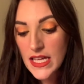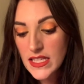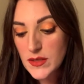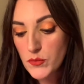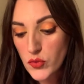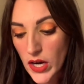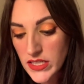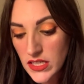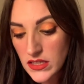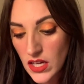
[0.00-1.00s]
this
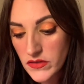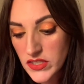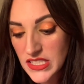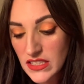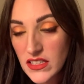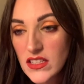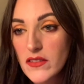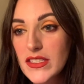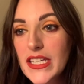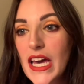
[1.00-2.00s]
Brenda Loves Dylan
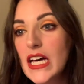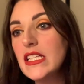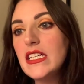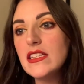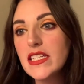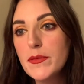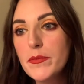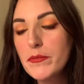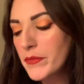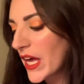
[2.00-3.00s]
Loves Kelly lip
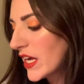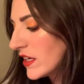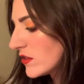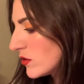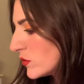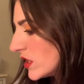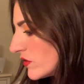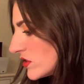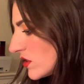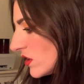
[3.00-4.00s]
paint or whatever
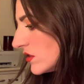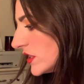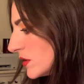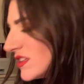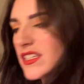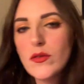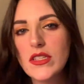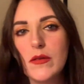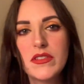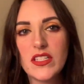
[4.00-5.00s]
it's called, lip, liquid
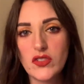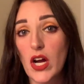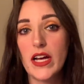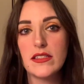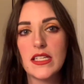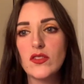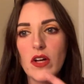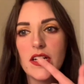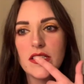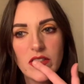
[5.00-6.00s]
lipstick dries. It
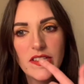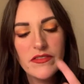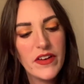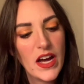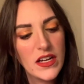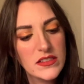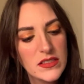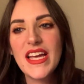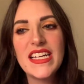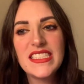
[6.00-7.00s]
dries really
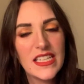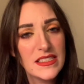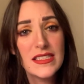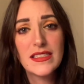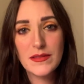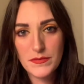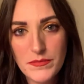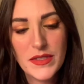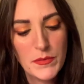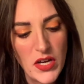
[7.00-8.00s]
fast. It does
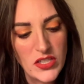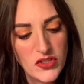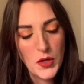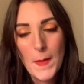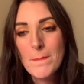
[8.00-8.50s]
smudge.